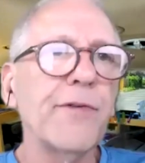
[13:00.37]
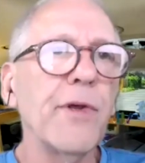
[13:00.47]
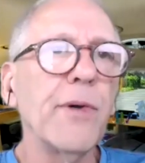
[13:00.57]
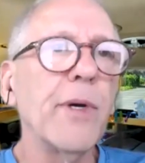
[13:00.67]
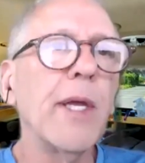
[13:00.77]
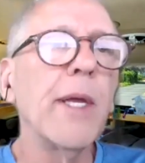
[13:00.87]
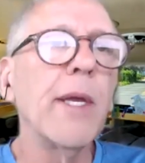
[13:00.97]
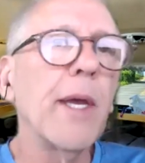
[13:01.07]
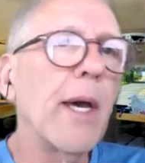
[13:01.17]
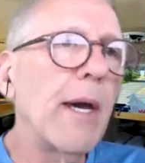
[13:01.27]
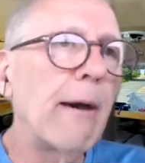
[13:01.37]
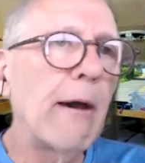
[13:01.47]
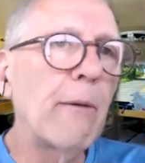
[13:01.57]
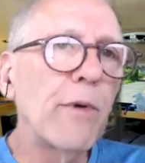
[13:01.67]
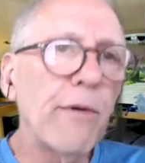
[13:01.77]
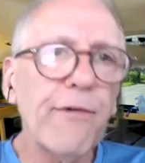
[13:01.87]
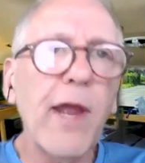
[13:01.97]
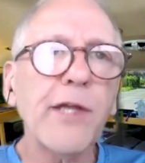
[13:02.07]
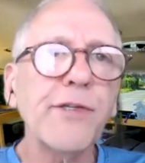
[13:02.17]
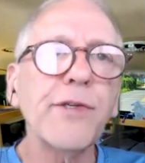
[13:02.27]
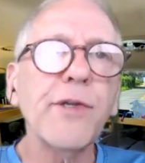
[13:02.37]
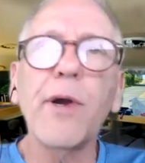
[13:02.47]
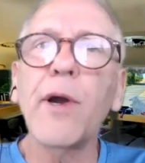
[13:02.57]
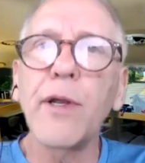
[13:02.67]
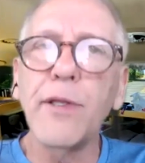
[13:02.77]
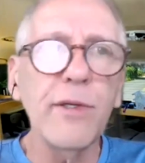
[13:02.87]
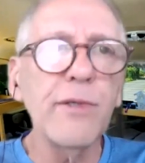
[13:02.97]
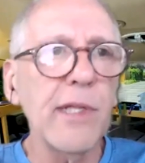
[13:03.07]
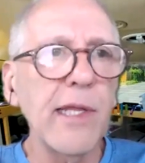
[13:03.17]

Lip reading: So roof racks are usually a